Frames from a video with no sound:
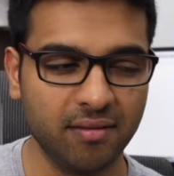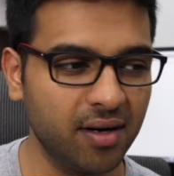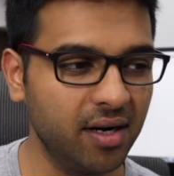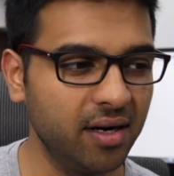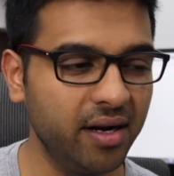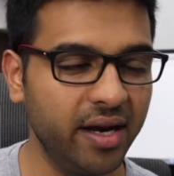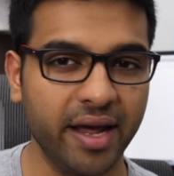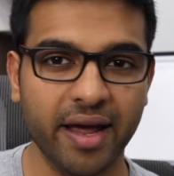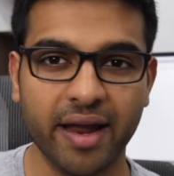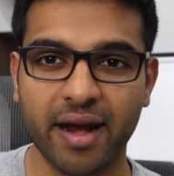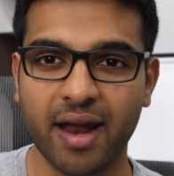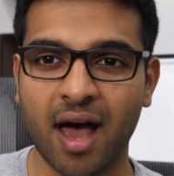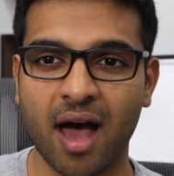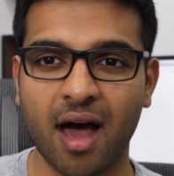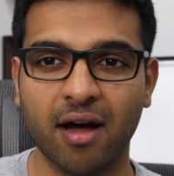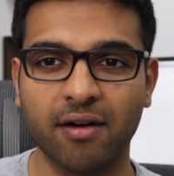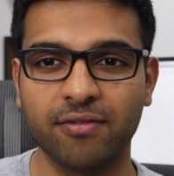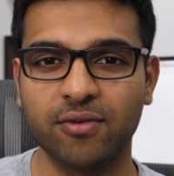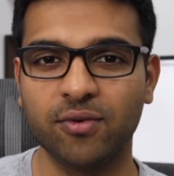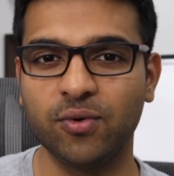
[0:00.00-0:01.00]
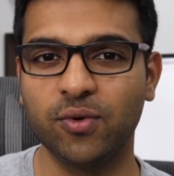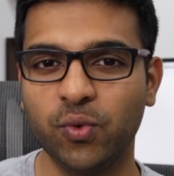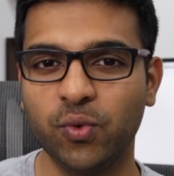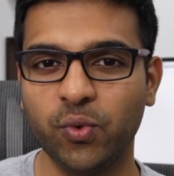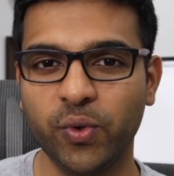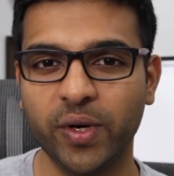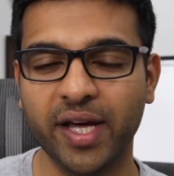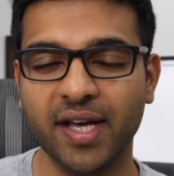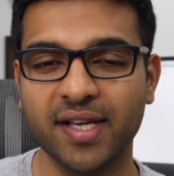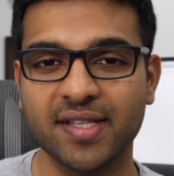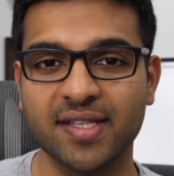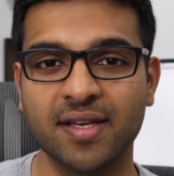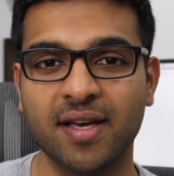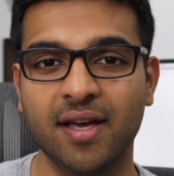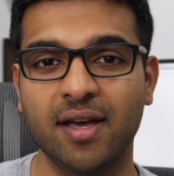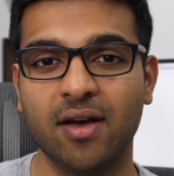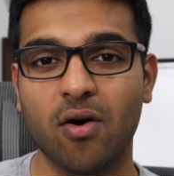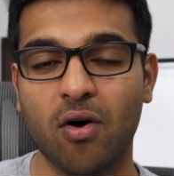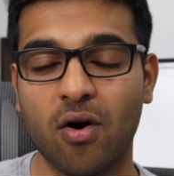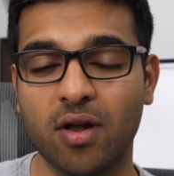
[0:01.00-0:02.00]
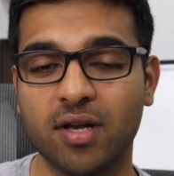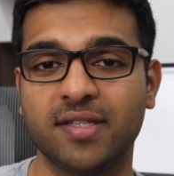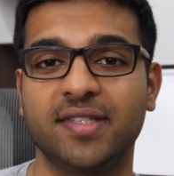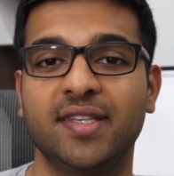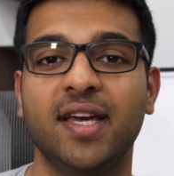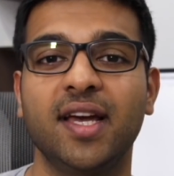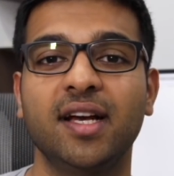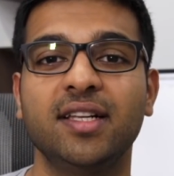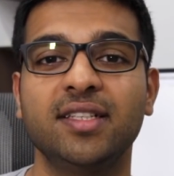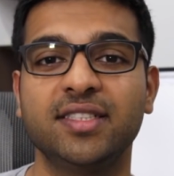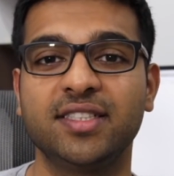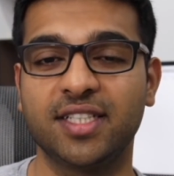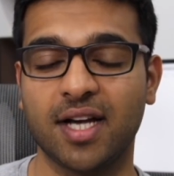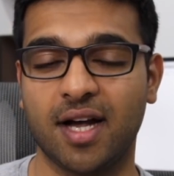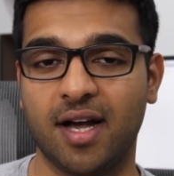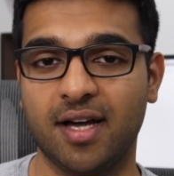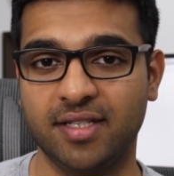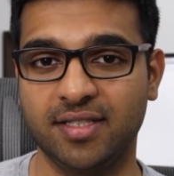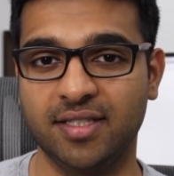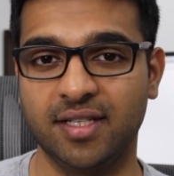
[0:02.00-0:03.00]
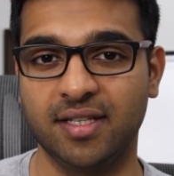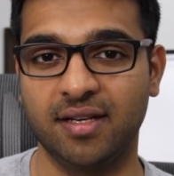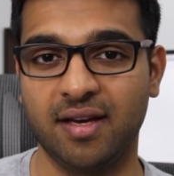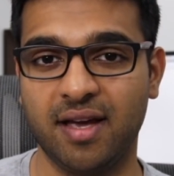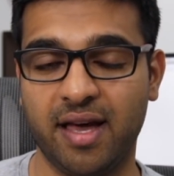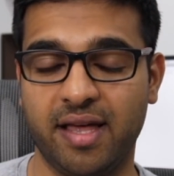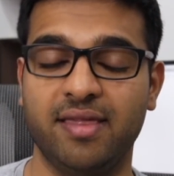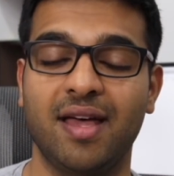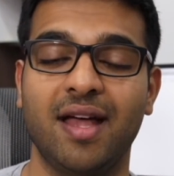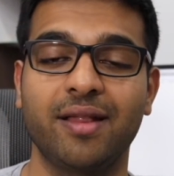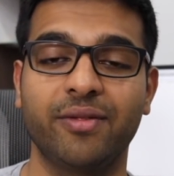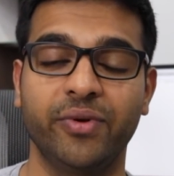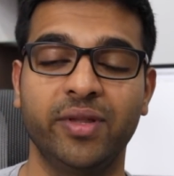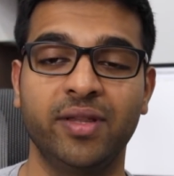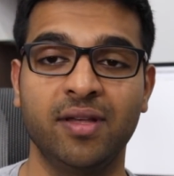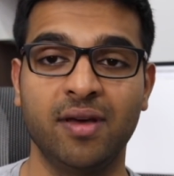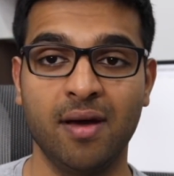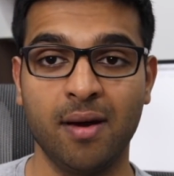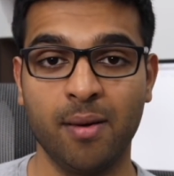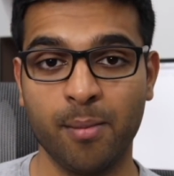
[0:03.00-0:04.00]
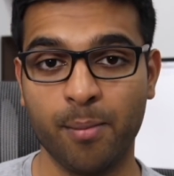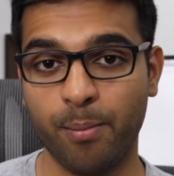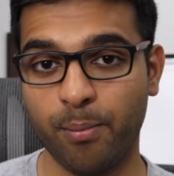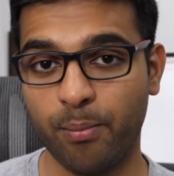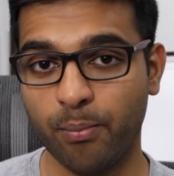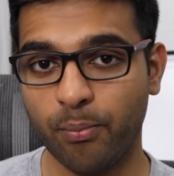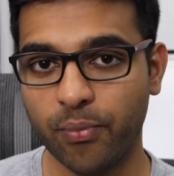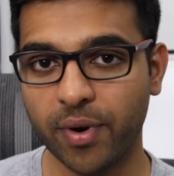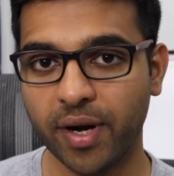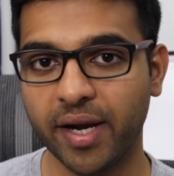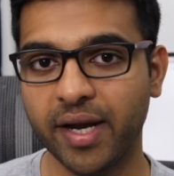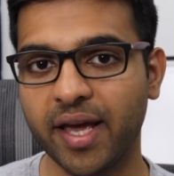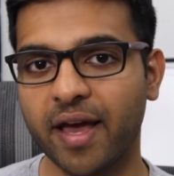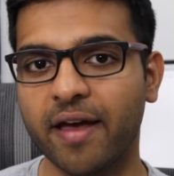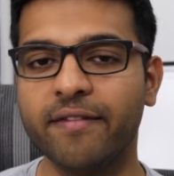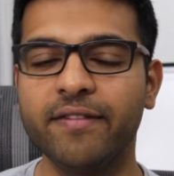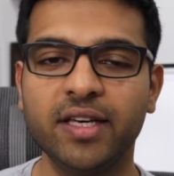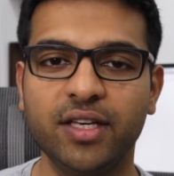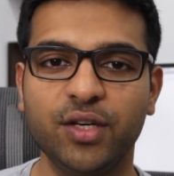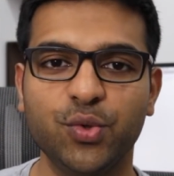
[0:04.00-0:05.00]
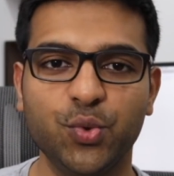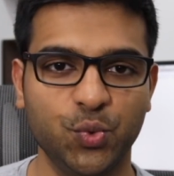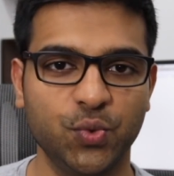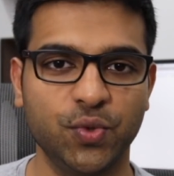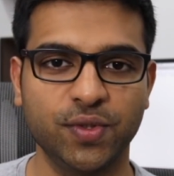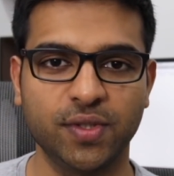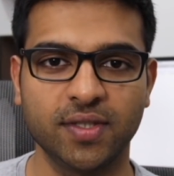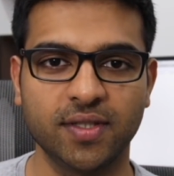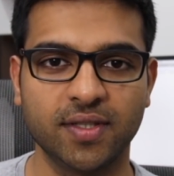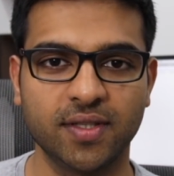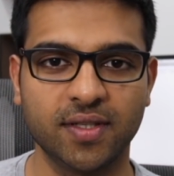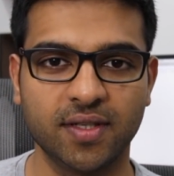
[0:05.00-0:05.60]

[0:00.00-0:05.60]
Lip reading: a day and a half 2 days on a single charge, and that's with pretty heavy use.